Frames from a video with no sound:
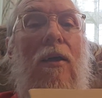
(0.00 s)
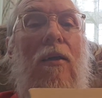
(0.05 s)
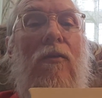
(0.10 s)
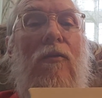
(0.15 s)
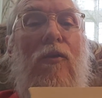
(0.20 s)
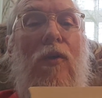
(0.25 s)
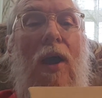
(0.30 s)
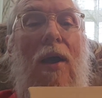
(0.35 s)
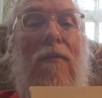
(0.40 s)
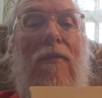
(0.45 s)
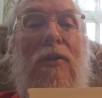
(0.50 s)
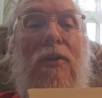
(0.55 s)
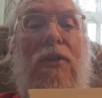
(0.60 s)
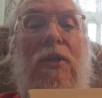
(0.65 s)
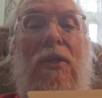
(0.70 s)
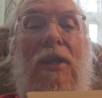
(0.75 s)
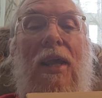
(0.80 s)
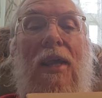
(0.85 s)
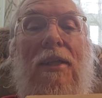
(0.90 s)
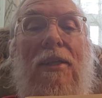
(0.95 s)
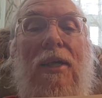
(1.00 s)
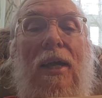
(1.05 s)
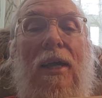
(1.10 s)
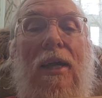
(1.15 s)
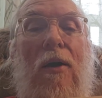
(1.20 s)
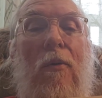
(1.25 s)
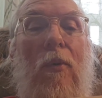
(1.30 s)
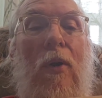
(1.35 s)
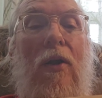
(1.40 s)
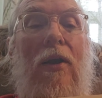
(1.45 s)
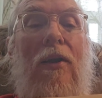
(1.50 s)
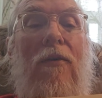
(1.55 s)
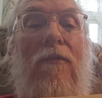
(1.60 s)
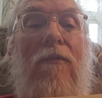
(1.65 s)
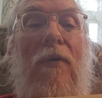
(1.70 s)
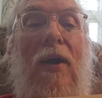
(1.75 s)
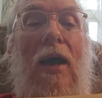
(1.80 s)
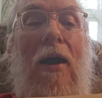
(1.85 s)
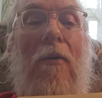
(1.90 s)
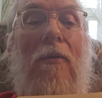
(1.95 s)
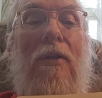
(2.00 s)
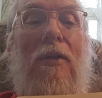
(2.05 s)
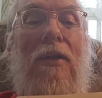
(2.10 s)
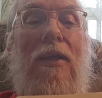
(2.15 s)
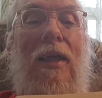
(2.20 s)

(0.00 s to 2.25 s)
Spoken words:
Traveled to Nantucket, where he found